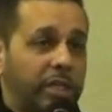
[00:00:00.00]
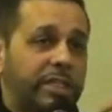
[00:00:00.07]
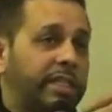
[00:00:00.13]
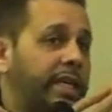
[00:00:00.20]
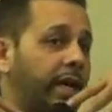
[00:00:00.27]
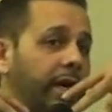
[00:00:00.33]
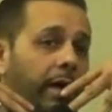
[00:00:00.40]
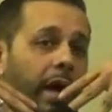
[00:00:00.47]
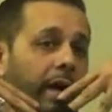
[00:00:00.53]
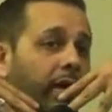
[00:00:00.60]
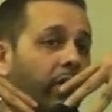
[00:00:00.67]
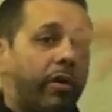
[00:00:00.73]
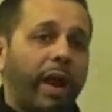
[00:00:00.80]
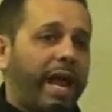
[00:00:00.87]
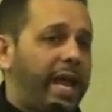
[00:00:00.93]
Now, when you see
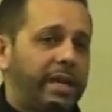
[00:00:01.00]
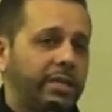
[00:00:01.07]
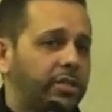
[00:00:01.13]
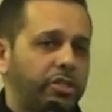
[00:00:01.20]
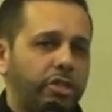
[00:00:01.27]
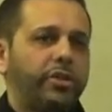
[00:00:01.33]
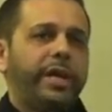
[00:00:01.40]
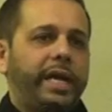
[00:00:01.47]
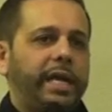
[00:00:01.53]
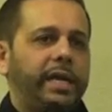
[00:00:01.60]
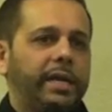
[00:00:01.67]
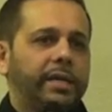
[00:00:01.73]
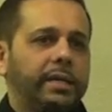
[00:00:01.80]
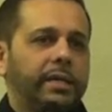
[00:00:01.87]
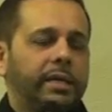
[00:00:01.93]
a, a grand
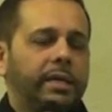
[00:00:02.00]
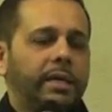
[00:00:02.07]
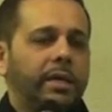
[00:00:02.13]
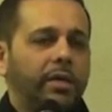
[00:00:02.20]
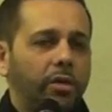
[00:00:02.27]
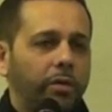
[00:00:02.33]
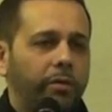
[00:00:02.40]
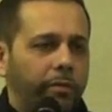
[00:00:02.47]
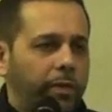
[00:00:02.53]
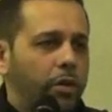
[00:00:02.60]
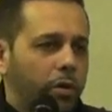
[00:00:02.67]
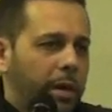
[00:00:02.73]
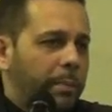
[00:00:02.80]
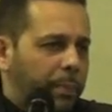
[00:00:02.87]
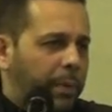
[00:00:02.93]
tree,
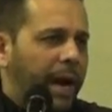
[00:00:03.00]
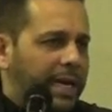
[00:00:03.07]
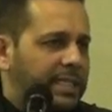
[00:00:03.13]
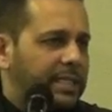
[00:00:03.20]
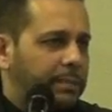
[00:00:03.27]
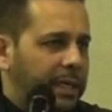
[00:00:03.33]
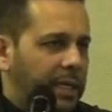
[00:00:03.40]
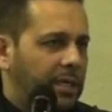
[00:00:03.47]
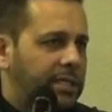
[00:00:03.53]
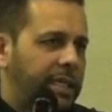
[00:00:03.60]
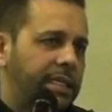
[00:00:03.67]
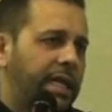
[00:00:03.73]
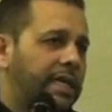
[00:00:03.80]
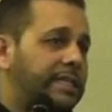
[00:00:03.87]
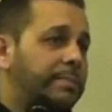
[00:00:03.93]
you're, you're impressed
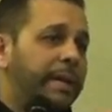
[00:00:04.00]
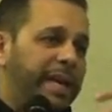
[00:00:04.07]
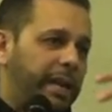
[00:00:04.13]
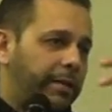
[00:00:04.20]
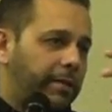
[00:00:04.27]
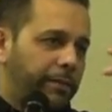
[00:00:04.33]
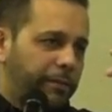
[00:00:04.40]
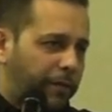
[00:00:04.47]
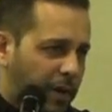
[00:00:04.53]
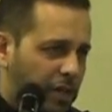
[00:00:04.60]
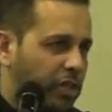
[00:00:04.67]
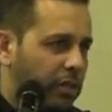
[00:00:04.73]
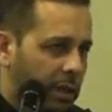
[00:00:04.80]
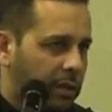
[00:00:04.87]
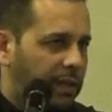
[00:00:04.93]
because it does many
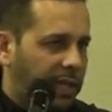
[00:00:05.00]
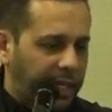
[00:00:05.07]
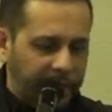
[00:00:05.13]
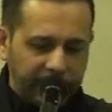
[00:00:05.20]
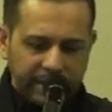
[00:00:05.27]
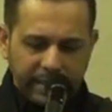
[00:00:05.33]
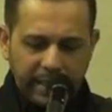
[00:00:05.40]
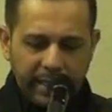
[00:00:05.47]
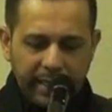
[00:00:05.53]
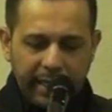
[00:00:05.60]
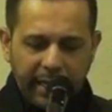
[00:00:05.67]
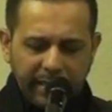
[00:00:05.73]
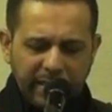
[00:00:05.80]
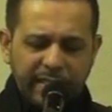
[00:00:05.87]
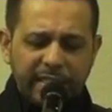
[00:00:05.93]
functional things,
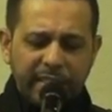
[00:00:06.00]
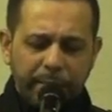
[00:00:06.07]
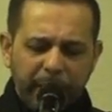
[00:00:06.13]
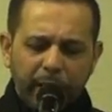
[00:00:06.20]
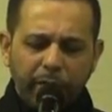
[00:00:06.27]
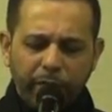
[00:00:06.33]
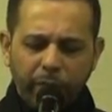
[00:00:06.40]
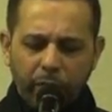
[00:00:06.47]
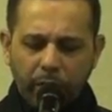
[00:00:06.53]
and this is a